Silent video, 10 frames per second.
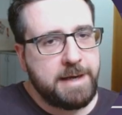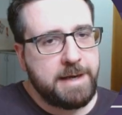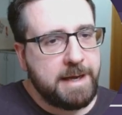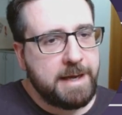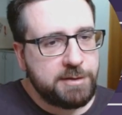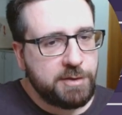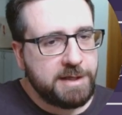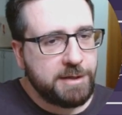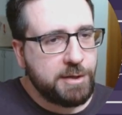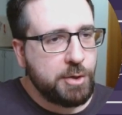and you
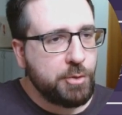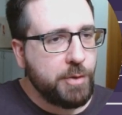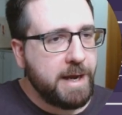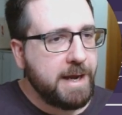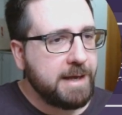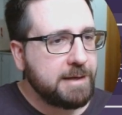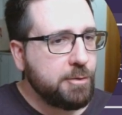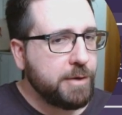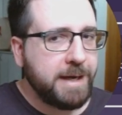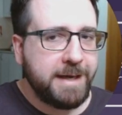can go
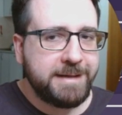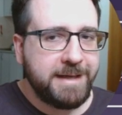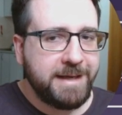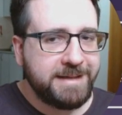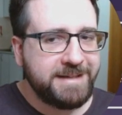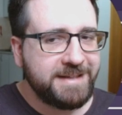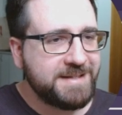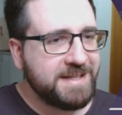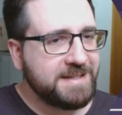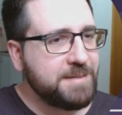ahead and
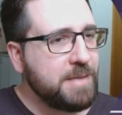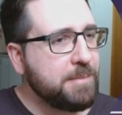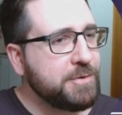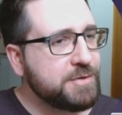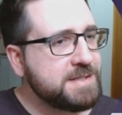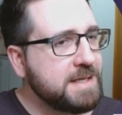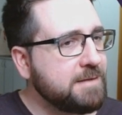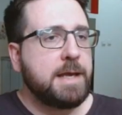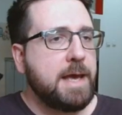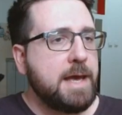set them up
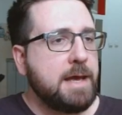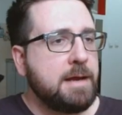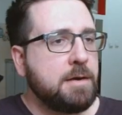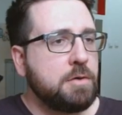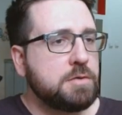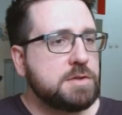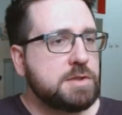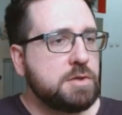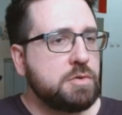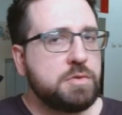yourself. Can
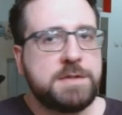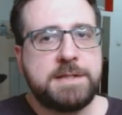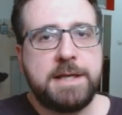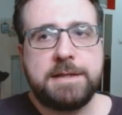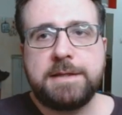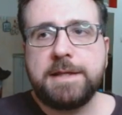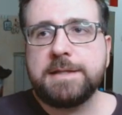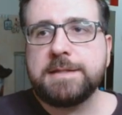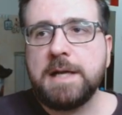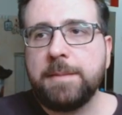also set
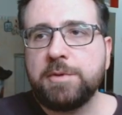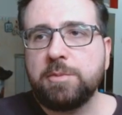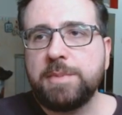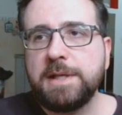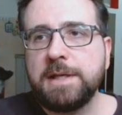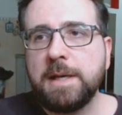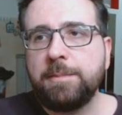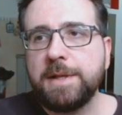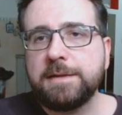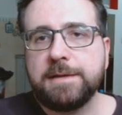this up to be a bit